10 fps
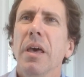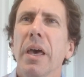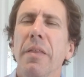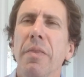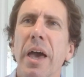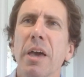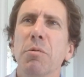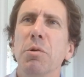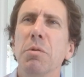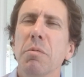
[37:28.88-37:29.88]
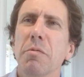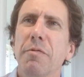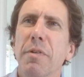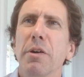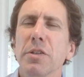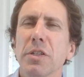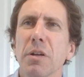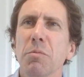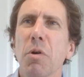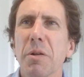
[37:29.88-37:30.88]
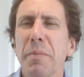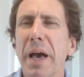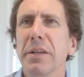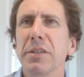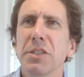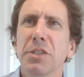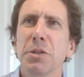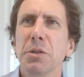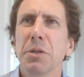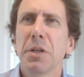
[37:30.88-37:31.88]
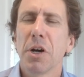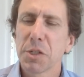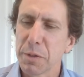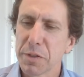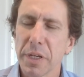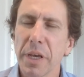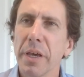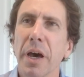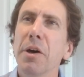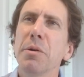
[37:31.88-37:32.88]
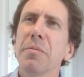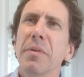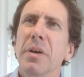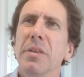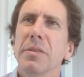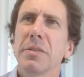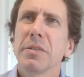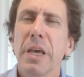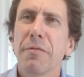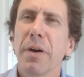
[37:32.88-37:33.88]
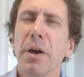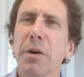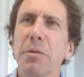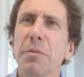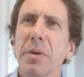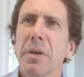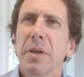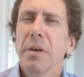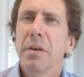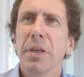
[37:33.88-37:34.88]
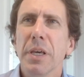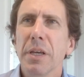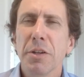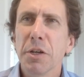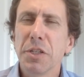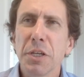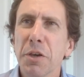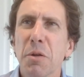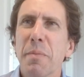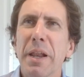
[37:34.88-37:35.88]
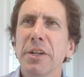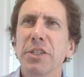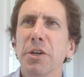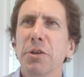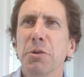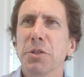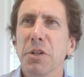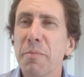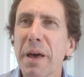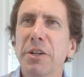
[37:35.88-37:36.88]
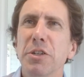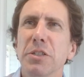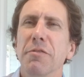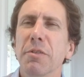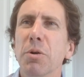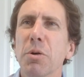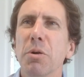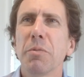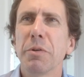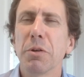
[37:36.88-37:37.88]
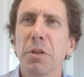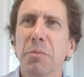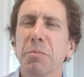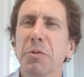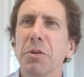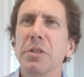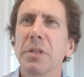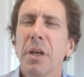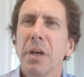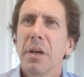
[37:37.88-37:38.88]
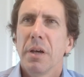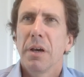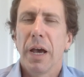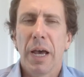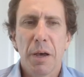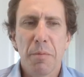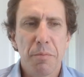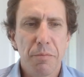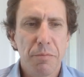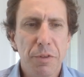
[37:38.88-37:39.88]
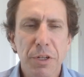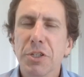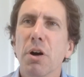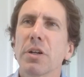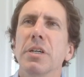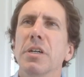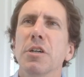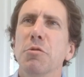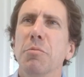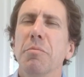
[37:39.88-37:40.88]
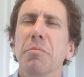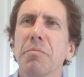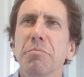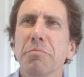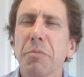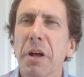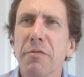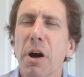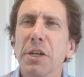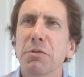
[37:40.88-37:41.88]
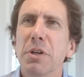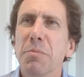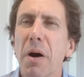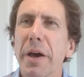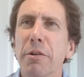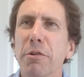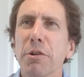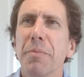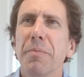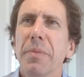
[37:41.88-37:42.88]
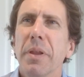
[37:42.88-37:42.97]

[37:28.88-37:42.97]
and they will focus on what matters to the hospital CEO, CFO, the nursing unit manager who sort of manages the floor with all the goods, the doctor advisory buying group,